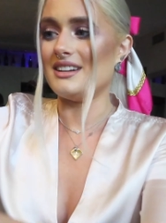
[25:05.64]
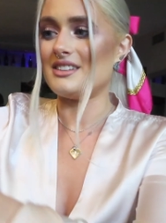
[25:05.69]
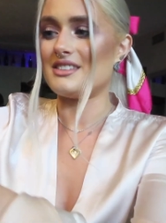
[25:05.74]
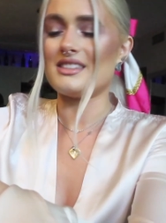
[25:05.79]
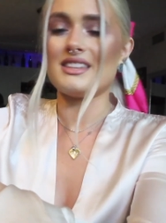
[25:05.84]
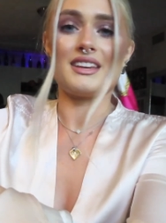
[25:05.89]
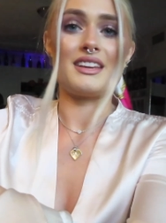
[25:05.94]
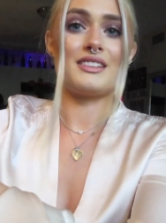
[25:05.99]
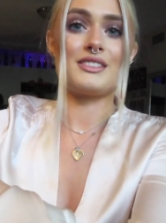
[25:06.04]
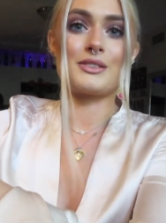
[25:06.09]
just
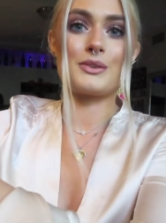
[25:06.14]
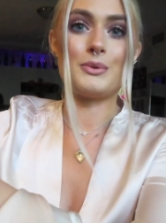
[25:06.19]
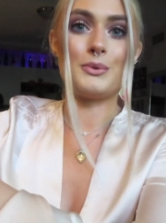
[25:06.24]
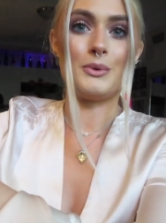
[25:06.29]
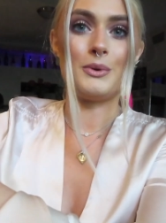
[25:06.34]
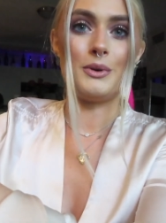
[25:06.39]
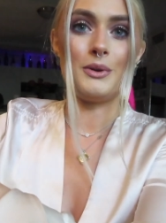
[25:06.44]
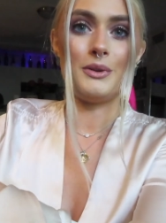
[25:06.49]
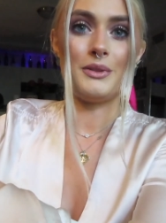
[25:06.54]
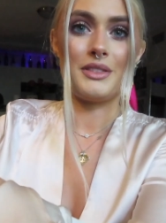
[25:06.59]
think it's
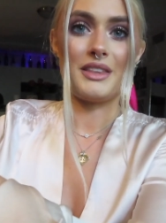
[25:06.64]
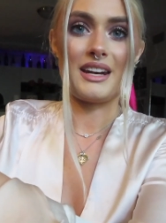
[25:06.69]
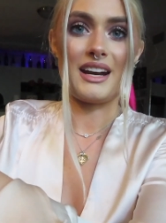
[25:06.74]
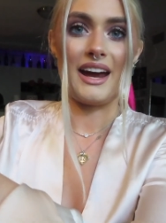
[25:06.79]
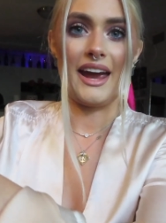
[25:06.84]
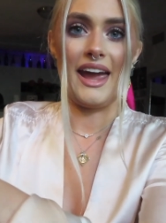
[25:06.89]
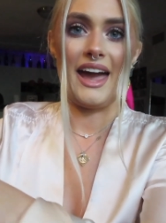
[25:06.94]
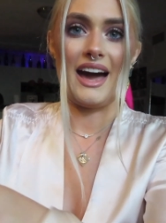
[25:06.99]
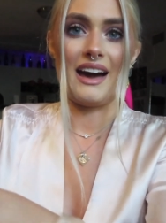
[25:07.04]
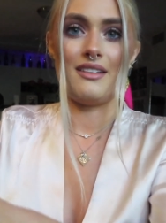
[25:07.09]
cool that
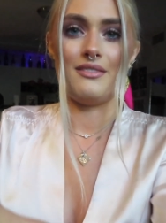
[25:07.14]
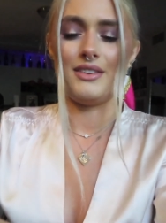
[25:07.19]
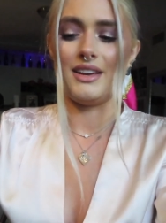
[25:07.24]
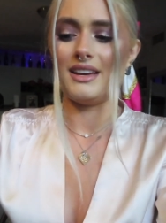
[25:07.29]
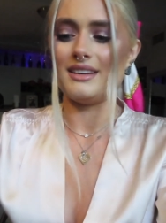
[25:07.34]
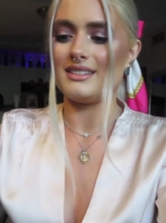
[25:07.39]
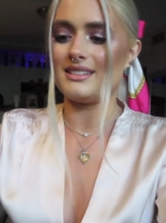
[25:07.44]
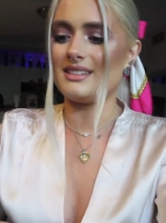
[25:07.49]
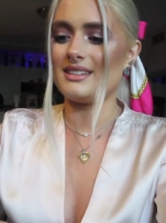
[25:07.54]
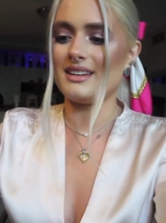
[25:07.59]
I have
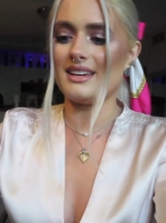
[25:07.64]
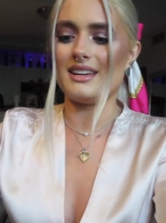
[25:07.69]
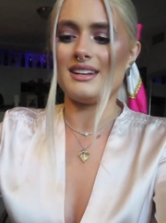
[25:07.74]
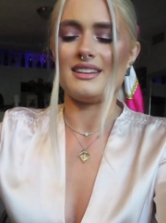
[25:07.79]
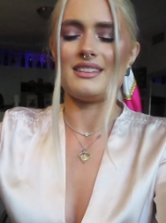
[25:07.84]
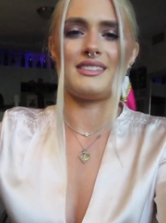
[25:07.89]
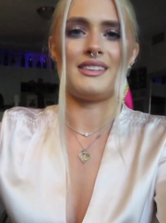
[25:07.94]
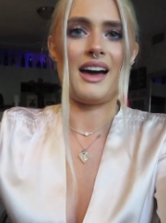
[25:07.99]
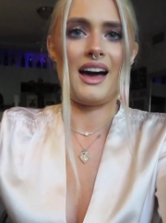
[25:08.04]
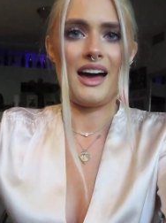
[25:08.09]
it in
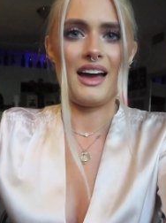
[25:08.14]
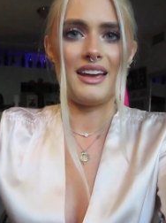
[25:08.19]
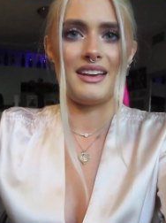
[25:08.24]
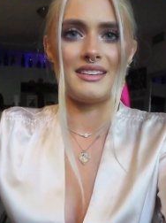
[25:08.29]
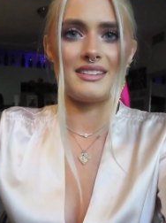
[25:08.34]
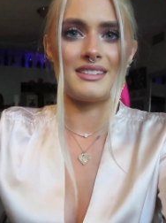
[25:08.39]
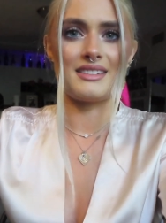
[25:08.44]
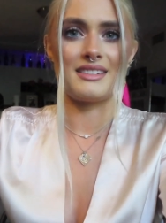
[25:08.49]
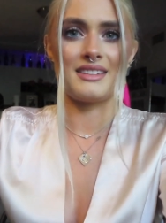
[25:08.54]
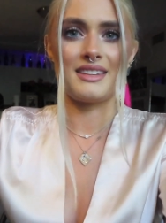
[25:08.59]
a
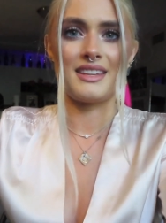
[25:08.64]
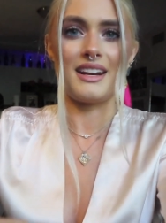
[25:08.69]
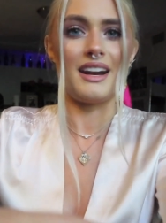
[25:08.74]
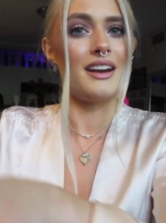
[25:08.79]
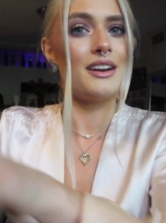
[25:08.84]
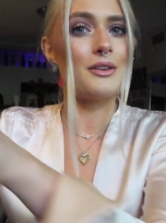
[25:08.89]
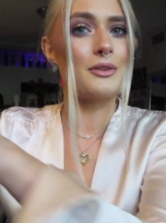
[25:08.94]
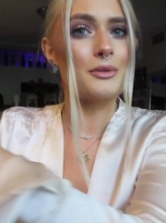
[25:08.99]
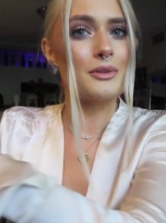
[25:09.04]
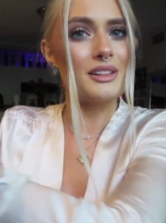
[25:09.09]
size that I
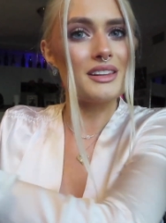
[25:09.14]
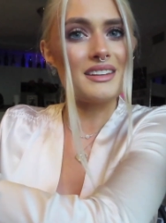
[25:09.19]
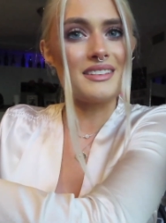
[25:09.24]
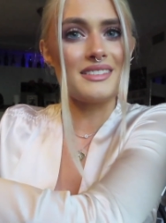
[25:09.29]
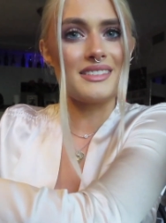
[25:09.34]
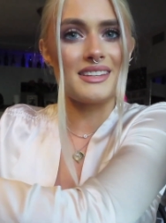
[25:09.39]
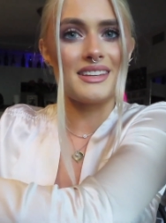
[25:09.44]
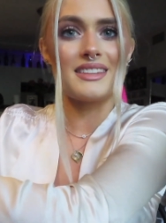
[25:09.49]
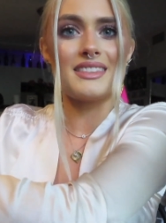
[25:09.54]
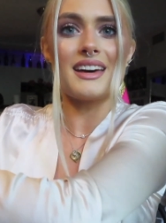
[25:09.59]
don't really
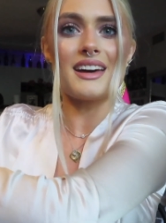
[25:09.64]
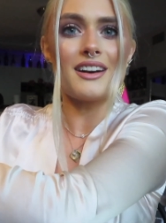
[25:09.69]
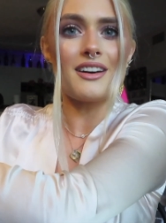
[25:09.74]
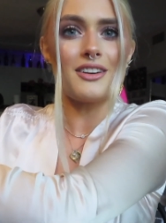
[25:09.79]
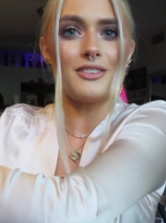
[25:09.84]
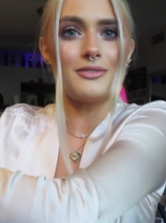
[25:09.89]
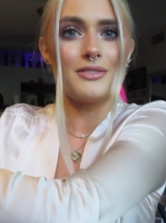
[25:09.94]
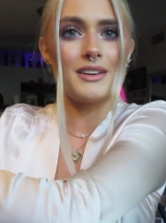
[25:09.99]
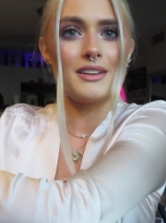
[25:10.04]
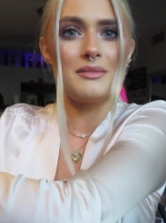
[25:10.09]
see that
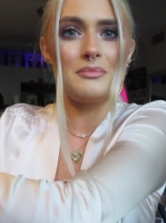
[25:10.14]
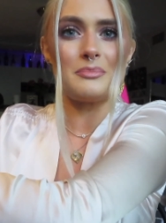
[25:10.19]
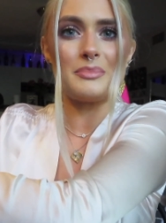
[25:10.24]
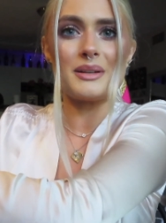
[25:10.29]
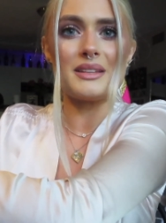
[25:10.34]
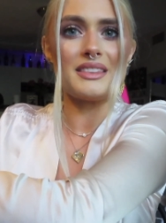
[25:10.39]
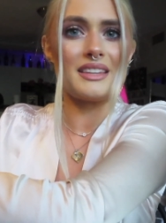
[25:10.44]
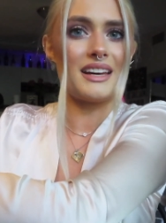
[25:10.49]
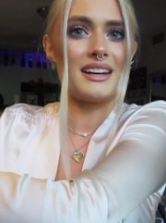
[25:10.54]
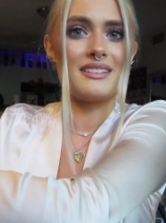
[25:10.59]
often,
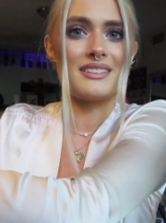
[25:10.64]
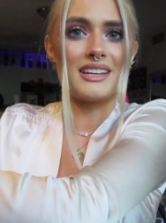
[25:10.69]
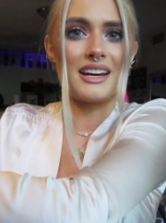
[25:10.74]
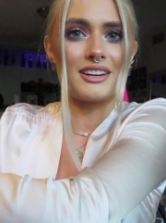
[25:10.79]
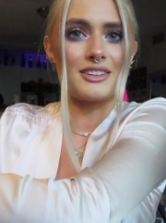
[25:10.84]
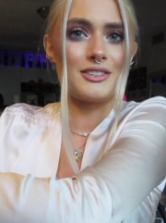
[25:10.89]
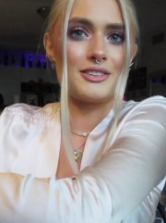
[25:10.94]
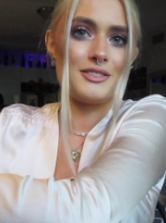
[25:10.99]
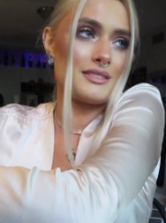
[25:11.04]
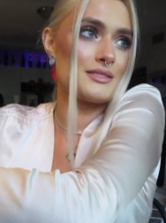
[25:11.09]
but that is
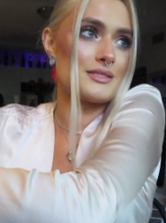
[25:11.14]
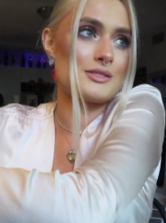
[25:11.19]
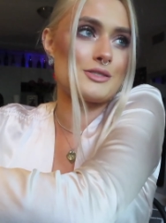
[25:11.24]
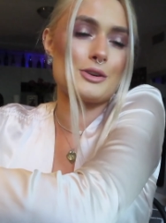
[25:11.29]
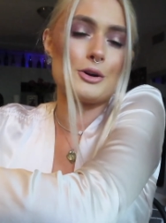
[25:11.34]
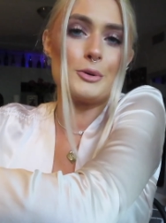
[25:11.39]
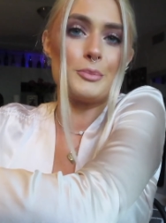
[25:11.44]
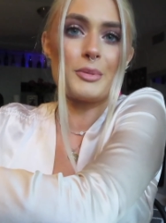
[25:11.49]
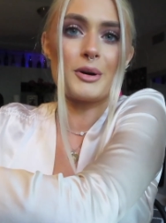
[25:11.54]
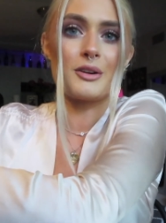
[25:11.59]
actually
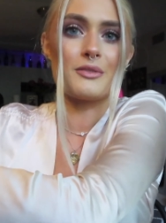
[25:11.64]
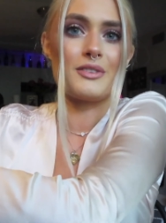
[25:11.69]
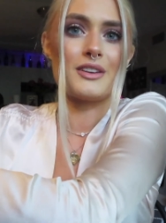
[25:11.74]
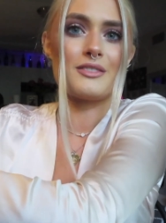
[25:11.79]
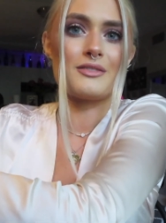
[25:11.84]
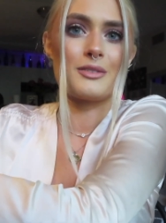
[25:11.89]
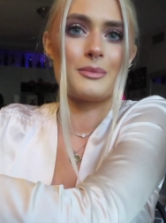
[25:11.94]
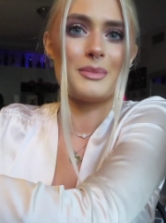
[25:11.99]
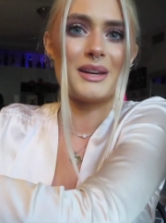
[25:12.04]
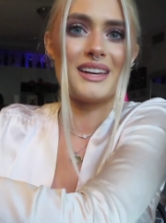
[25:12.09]
so
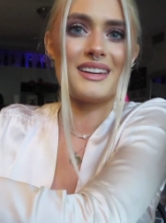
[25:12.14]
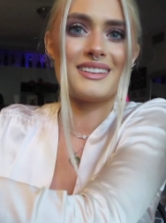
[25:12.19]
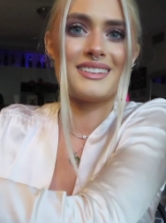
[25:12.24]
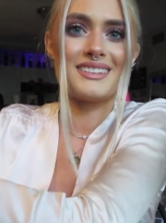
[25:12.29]
perfect for me.